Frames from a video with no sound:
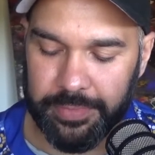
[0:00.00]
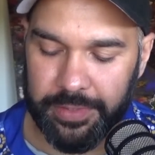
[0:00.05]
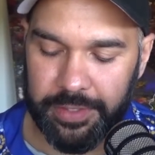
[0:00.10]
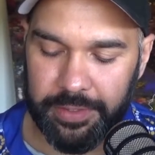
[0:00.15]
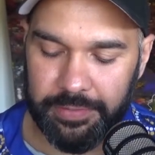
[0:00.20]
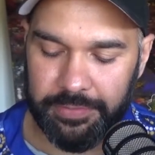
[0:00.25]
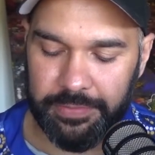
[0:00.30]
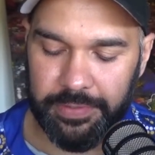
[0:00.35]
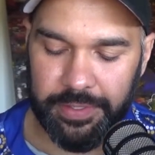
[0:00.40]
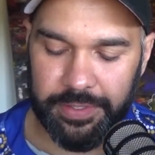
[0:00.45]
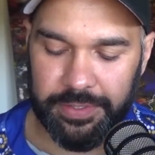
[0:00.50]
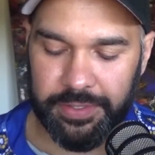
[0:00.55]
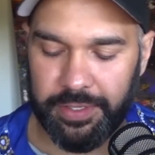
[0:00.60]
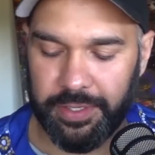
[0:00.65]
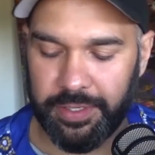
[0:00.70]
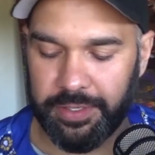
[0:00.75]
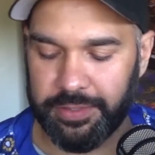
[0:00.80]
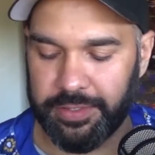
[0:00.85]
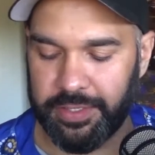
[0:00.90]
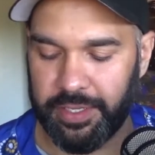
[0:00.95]
Diversity
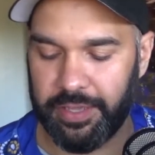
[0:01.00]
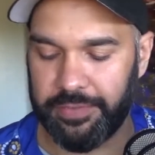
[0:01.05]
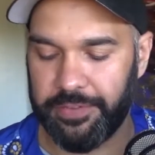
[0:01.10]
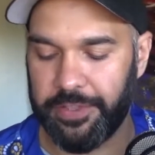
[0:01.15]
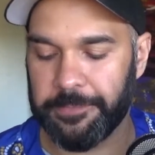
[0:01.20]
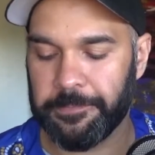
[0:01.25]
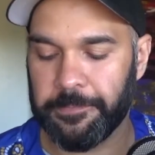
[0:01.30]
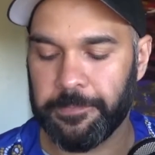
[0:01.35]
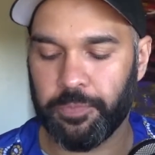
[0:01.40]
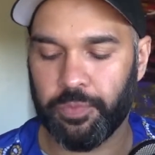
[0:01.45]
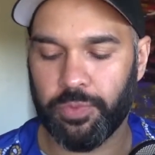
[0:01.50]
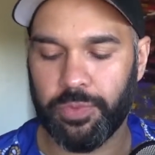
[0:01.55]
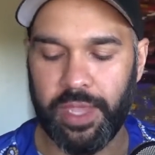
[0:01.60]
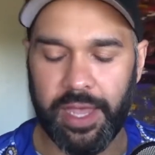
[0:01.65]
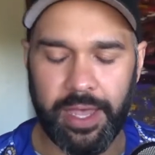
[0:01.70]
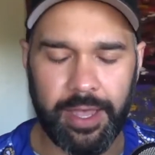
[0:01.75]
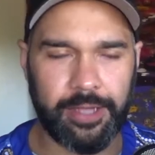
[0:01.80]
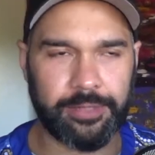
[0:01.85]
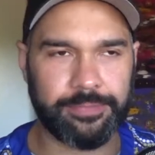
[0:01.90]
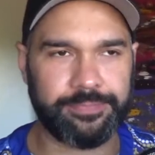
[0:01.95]
on TV.
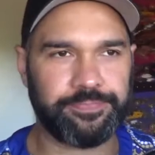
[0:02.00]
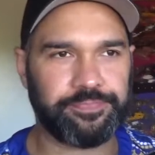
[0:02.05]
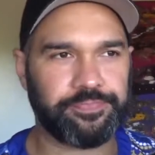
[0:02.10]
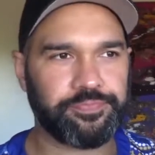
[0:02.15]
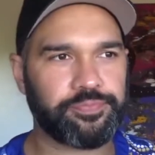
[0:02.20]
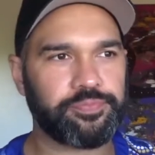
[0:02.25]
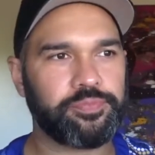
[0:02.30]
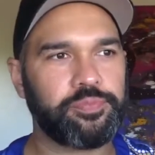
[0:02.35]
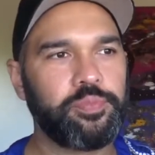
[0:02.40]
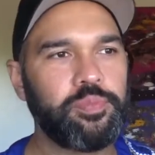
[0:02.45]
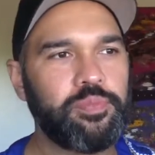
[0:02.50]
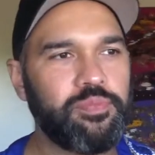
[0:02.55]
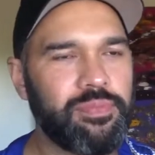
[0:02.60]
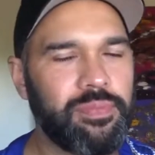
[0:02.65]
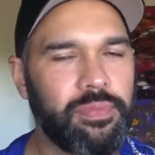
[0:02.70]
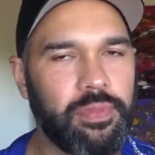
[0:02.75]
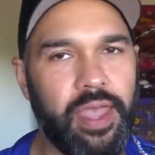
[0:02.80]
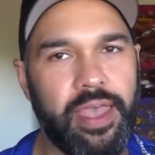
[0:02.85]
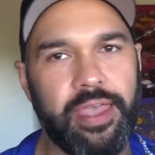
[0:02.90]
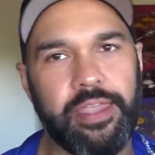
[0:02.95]
Oh,
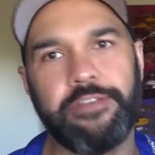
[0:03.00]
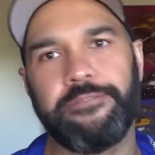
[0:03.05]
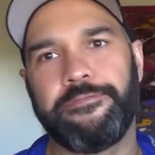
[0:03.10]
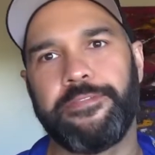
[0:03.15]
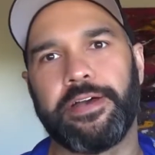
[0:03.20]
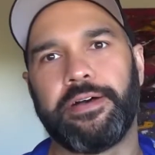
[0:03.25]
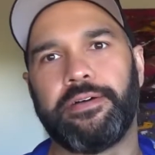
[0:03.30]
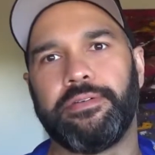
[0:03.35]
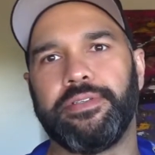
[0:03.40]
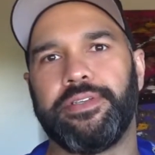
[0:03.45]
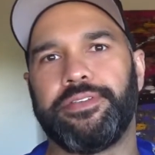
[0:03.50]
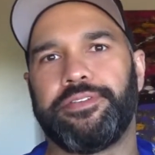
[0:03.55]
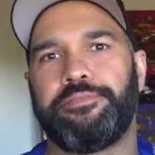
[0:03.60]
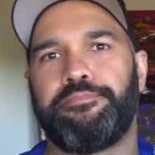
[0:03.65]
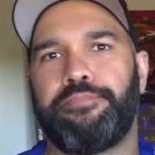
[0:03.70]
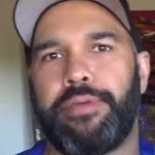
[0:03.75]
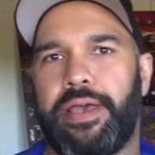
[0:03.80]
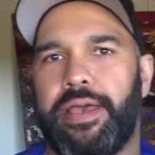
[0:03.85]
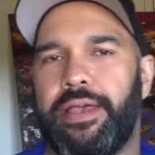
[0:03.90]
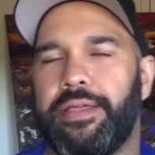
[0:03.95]
AFL is
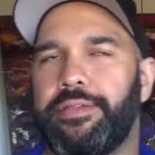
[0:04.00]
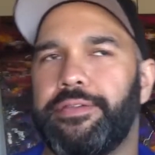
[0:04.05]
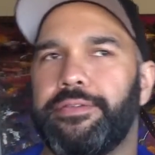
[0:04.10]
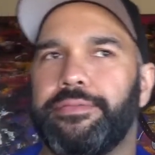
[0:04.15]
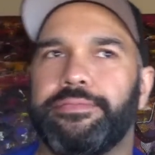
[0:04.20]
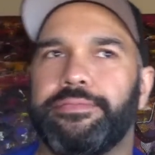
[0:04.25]
back.